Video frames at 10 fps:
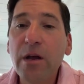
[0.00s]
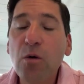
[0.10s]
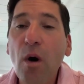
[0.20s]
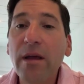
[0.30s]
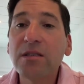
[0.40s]

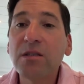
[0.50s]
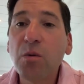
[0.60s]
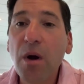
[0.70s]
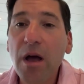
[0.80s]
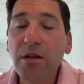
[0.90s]
quite
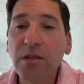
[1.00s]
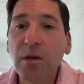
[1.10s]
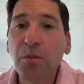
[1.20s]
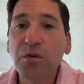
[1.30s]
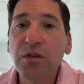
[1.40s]
stretched and
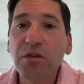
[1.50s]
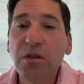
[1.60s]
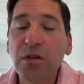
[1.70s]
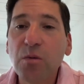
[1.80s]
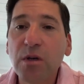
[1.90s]
the
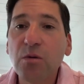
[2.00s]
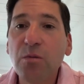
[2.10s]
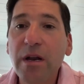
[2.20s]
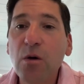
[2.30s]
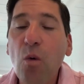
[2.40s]
positioning was
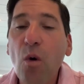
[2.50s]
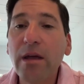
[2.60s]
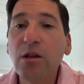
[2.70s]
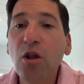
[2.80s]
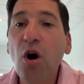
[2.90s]
already
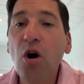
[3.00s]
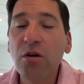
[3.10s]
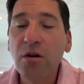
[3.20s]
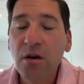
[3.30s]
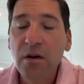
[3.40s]
quite long